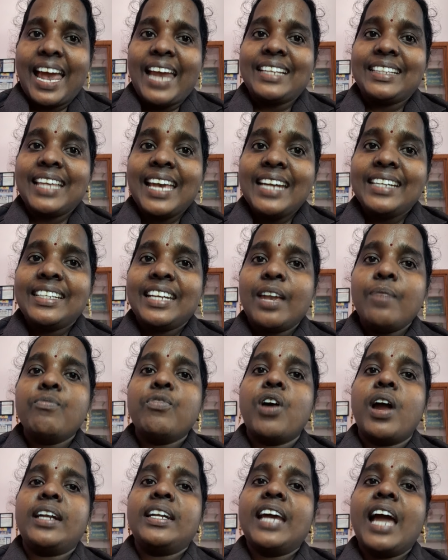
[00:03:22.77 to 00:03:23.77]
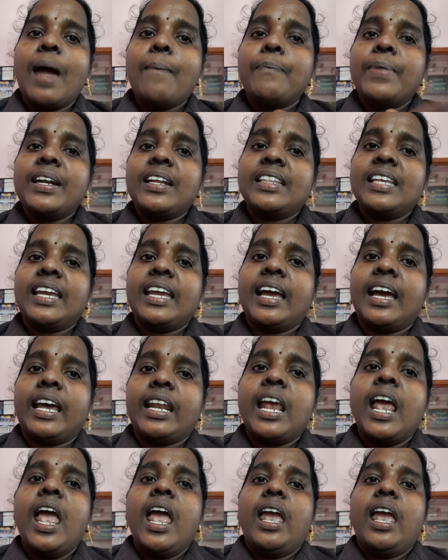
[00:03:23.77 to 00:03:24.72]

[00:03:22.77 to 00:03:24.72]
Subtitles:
At that time what happened there?